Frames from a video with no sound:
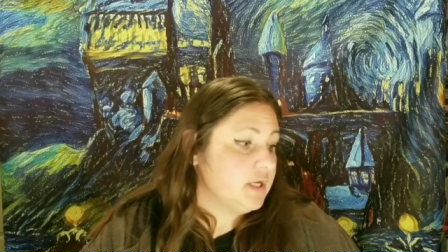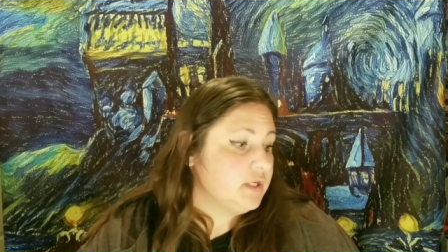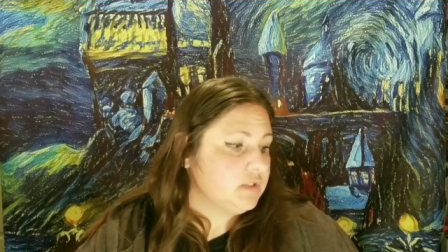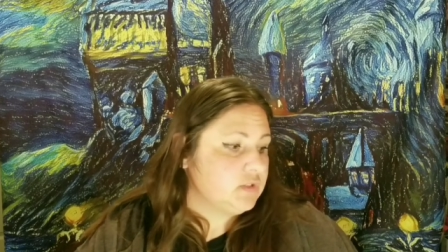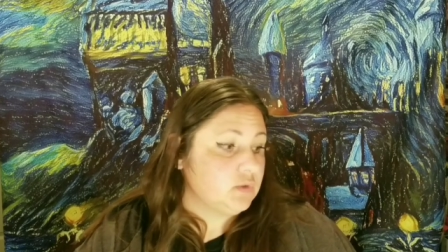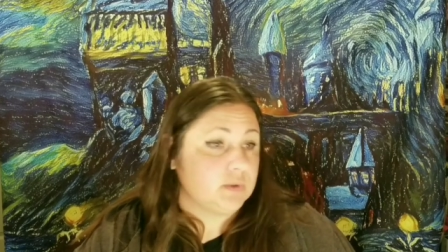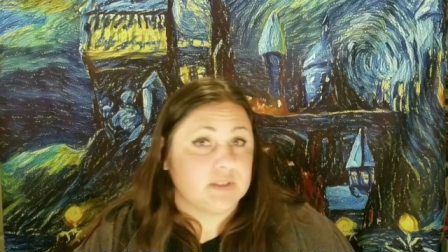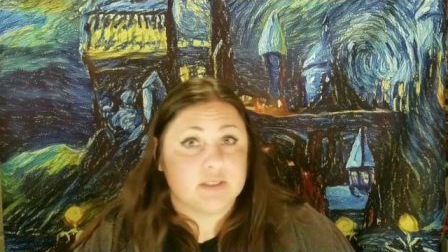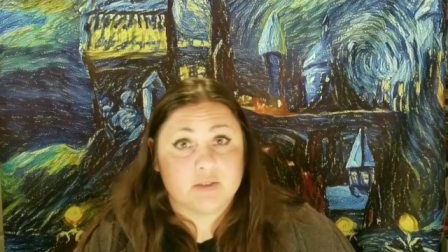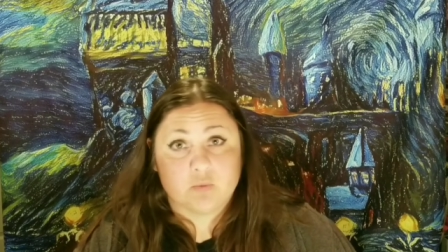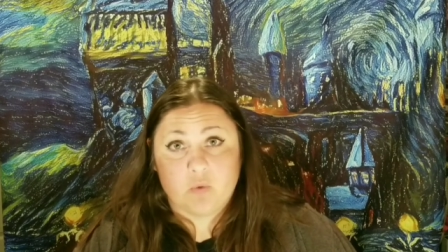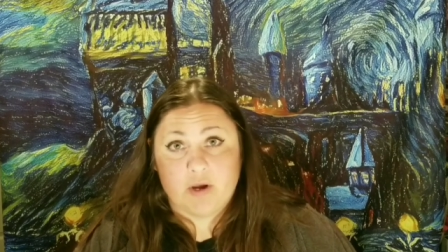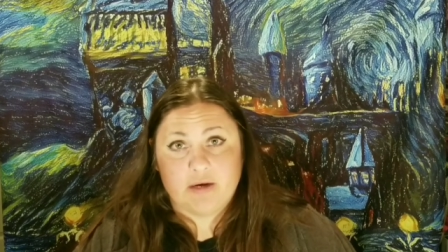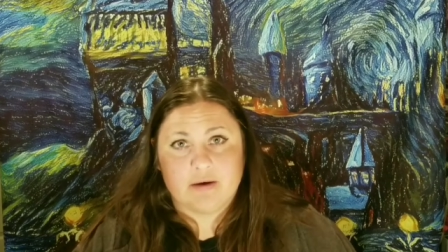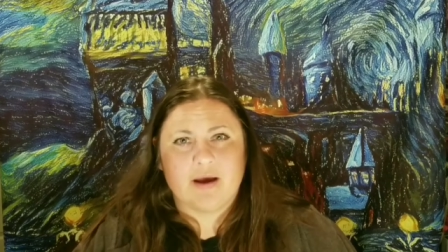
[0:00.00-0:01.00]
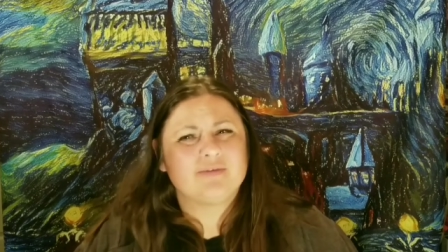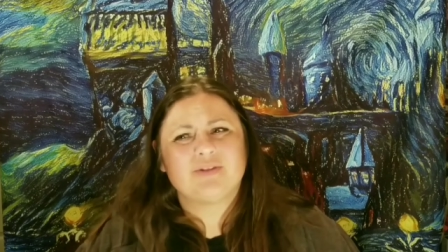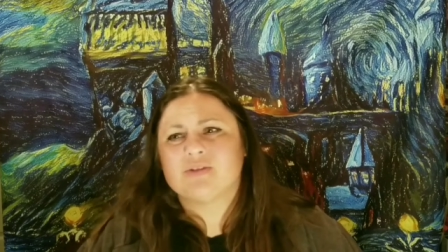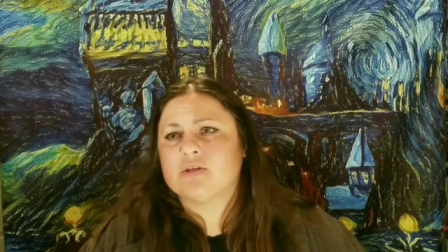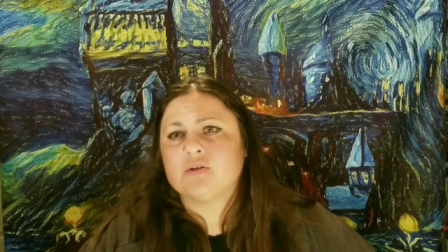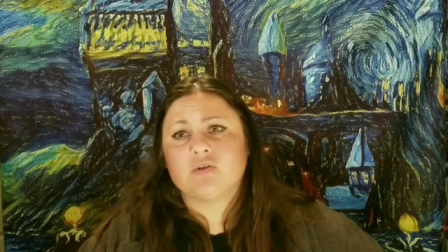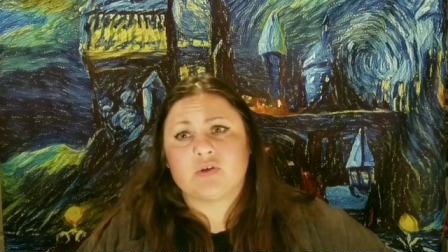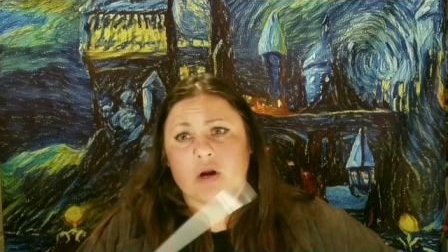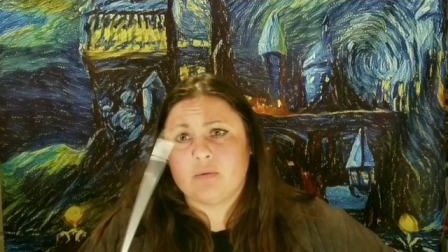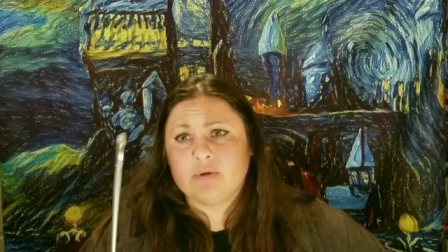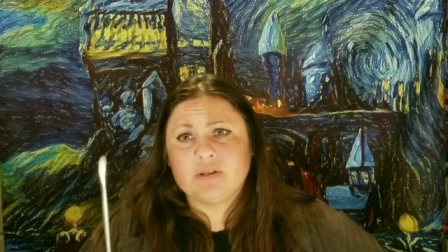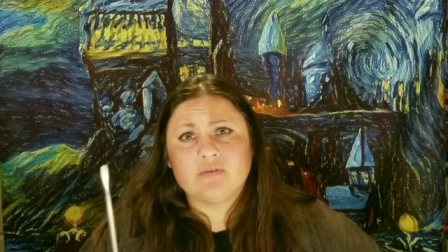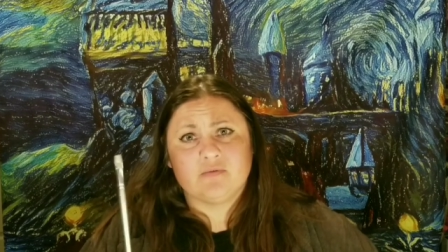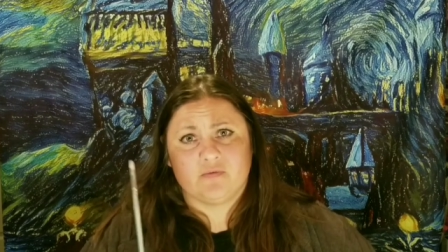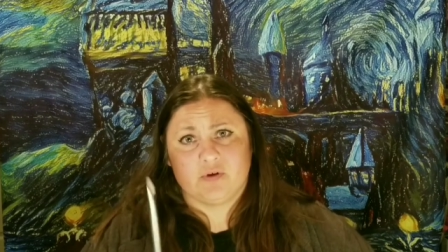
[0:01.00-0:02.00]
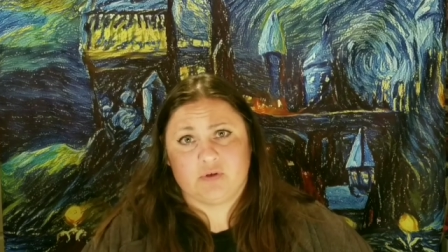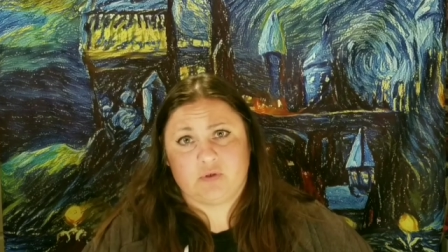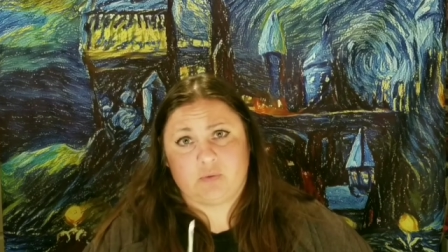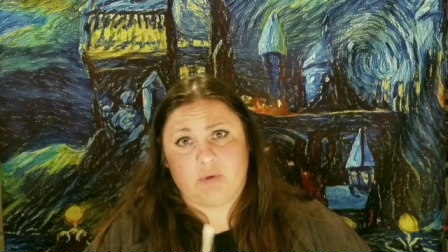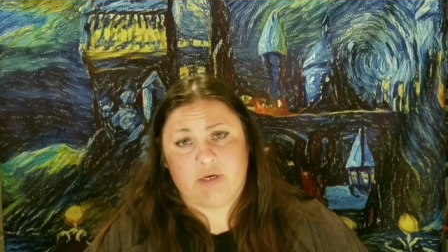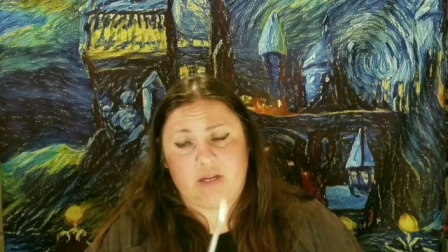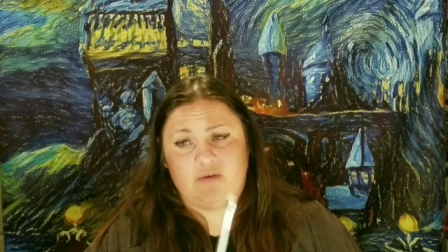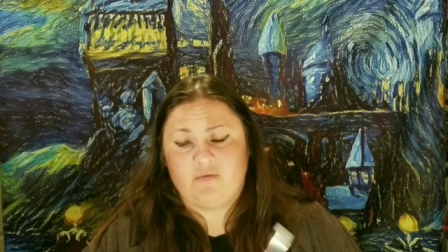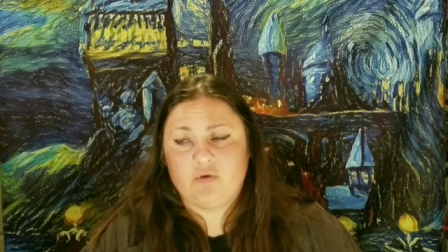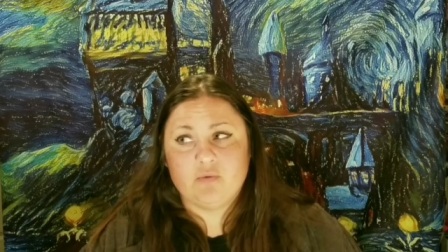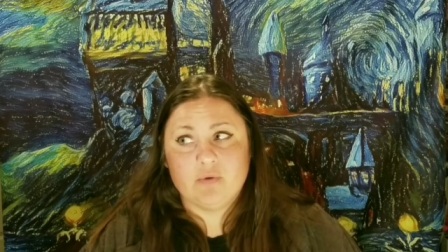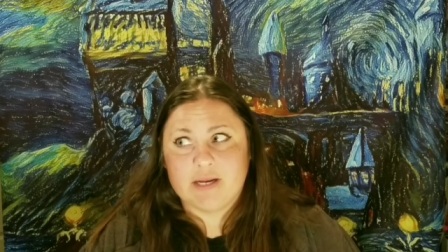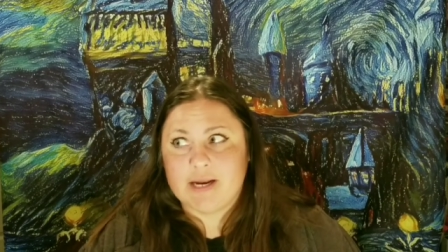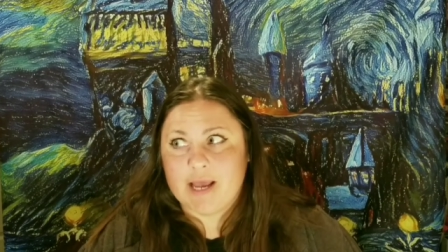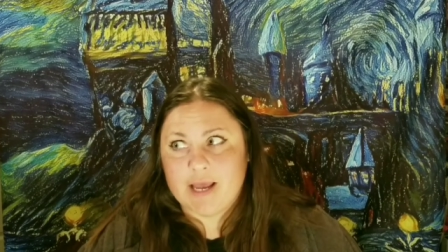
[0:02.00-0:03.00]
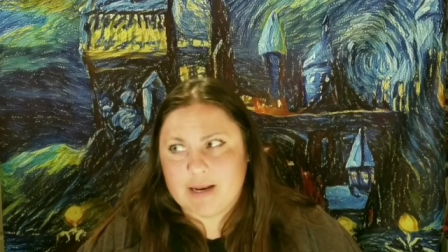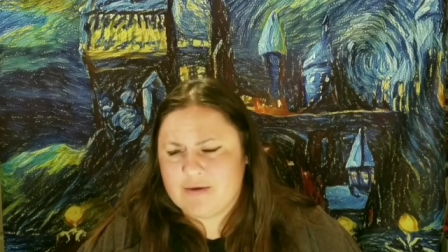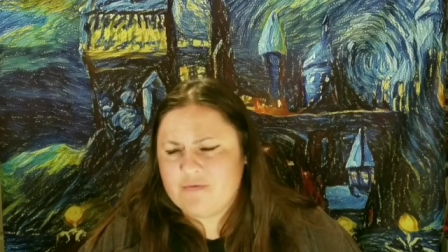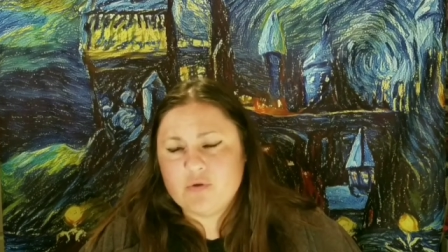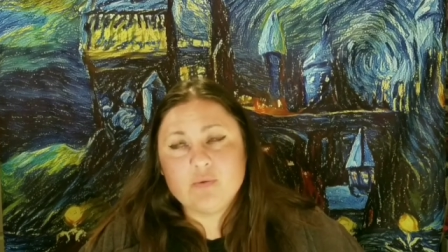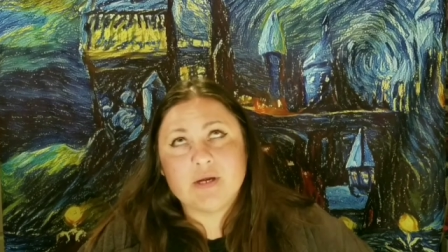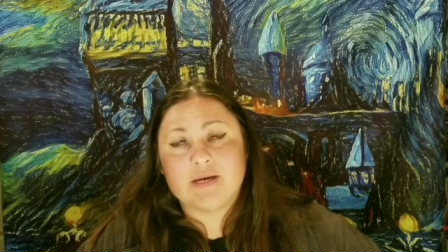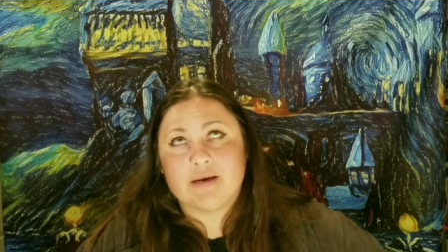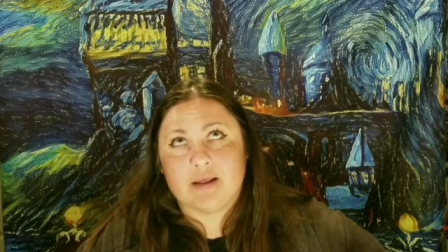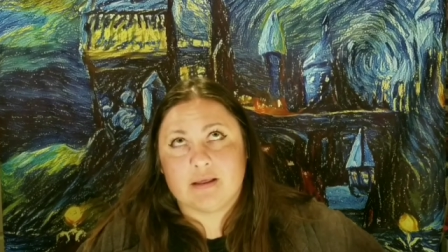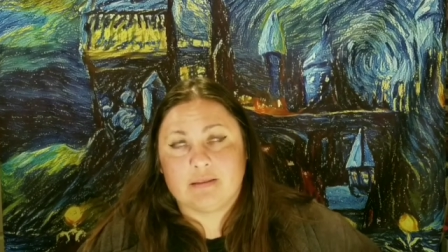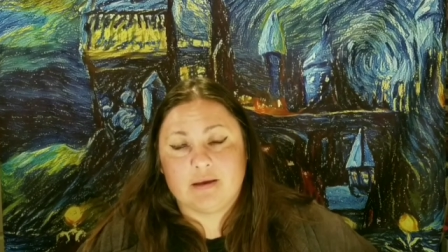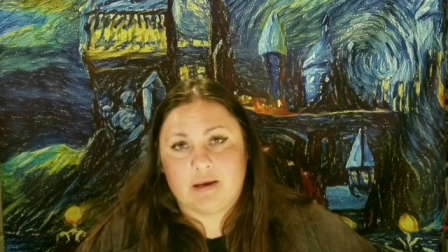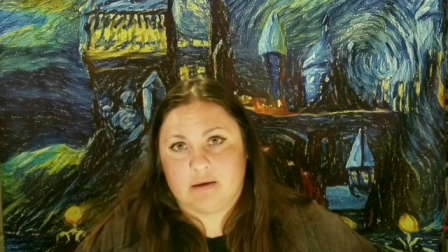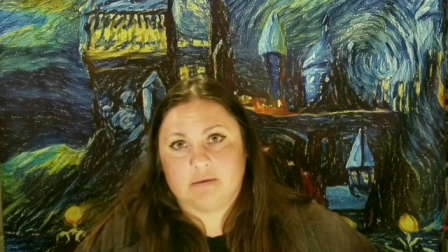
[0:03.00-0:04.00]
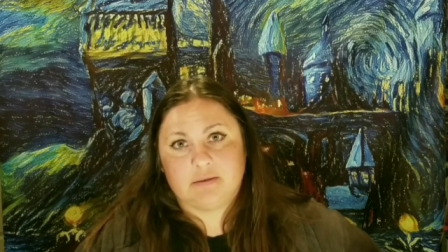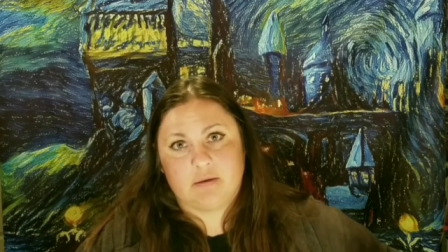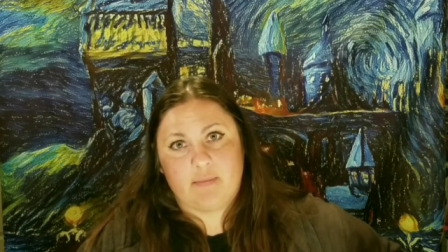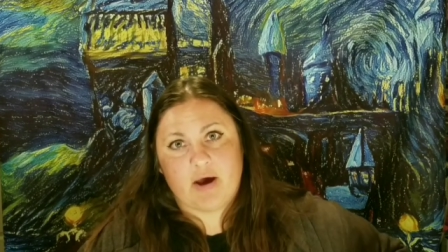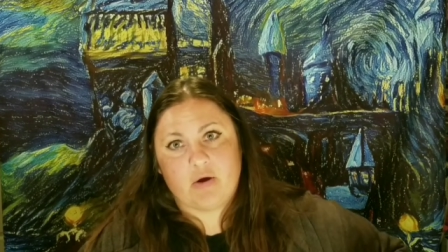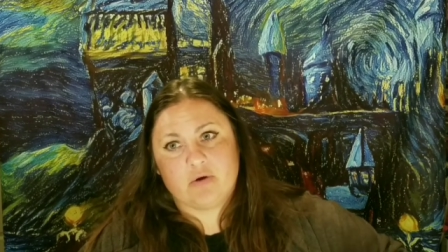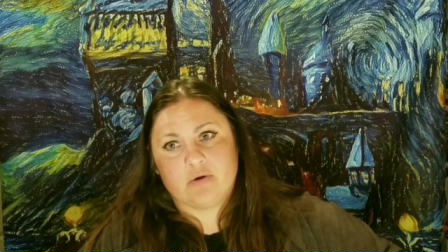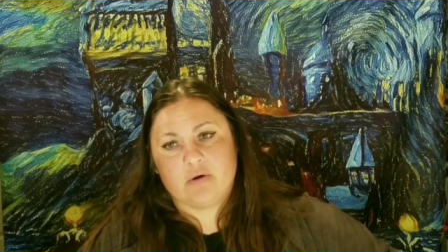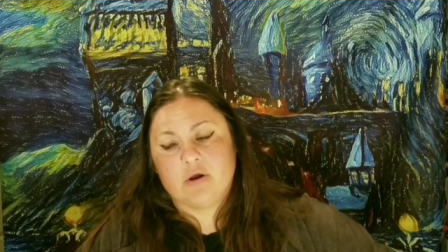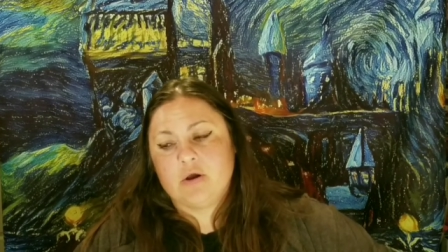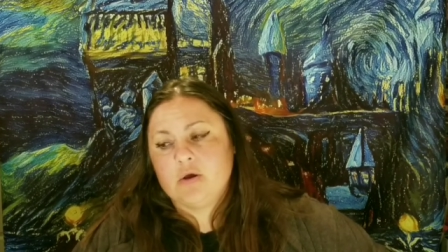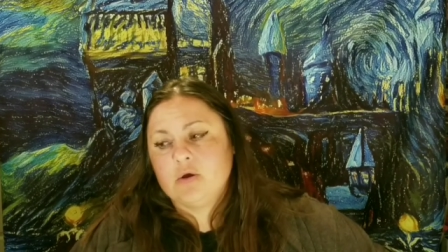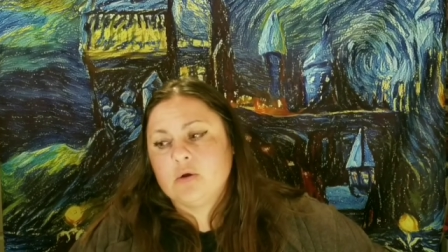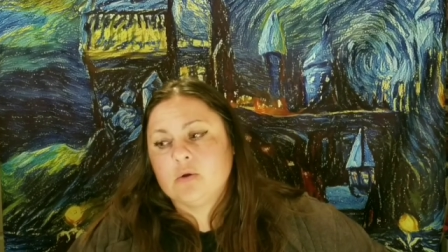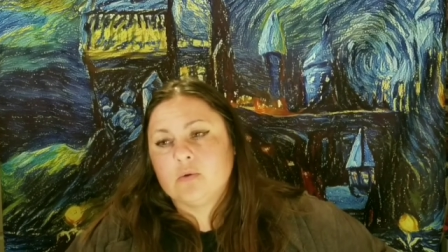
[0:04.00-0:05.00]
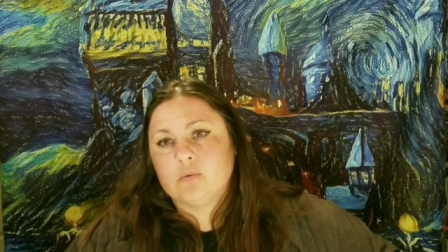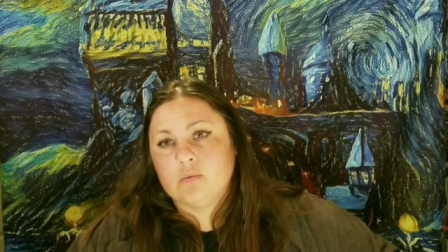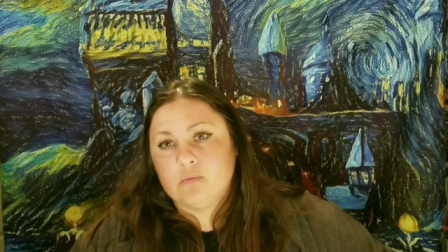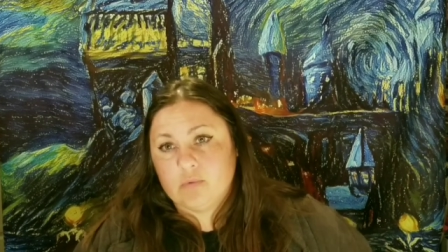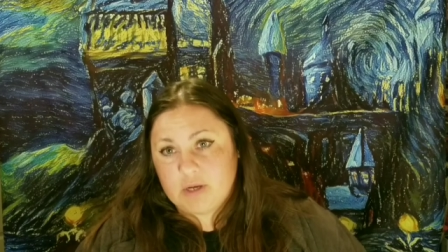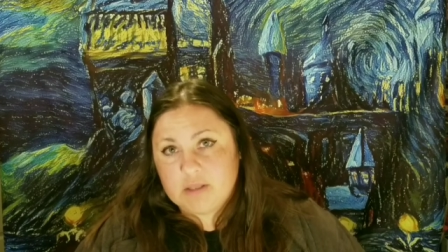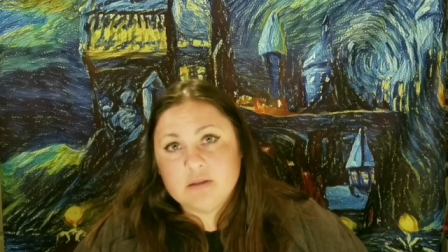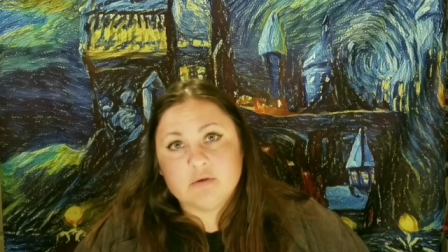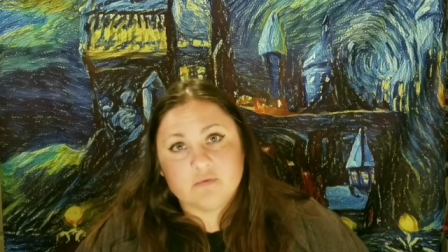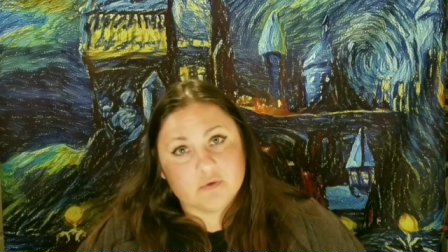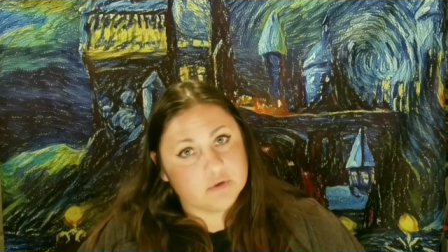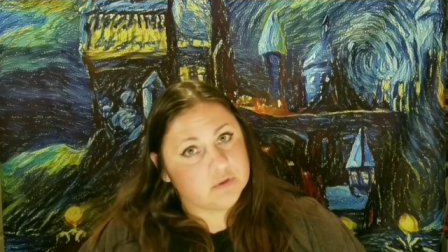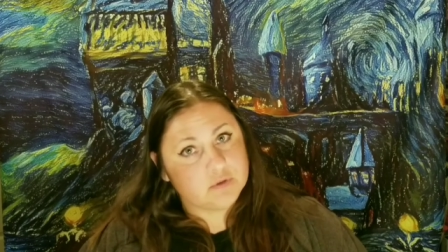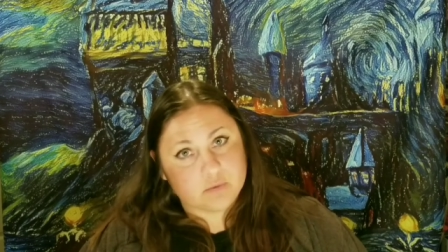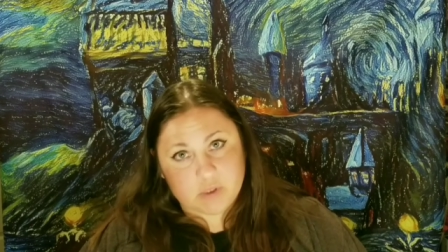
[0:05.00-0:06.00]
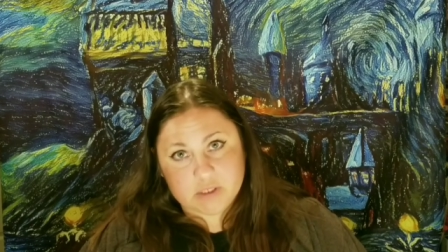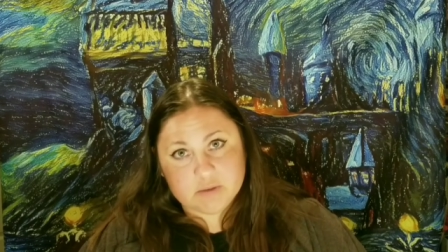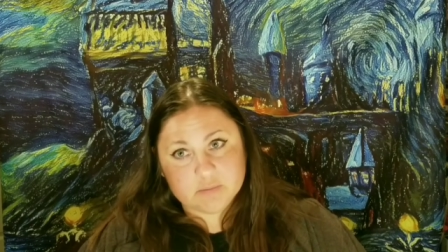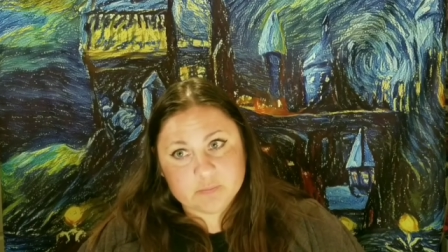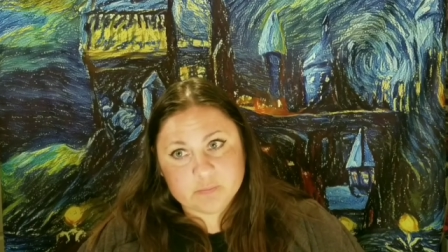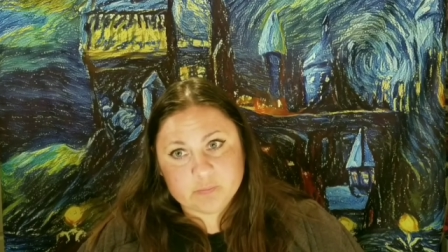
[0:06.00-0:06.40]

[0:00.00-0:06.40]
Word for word: So is this one? I'll uh, just start with the first one. If you read, if you read nothing else about her, read the first one